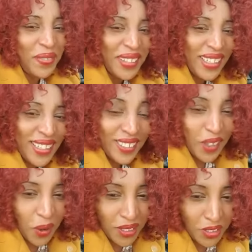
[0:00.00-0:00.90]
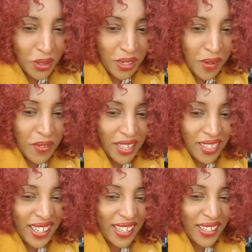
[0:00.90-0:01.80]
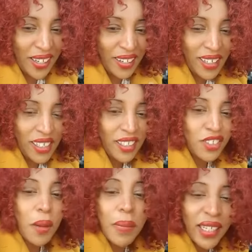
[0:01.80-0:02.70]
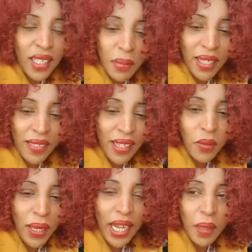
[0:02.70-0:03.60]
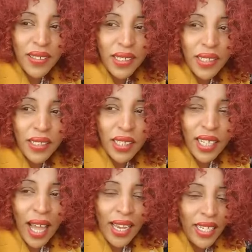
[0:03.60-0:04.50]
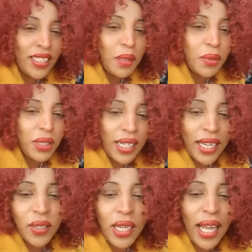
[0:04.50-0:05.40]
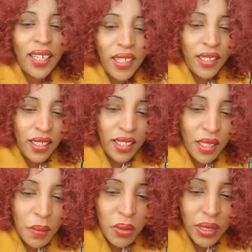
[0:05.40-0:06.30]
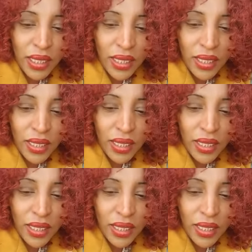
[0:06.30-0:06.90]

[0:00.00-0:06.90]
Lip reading: It's called geography thinking. Stop making me think when I'm still early in the morning. I don't like thinking in the morning.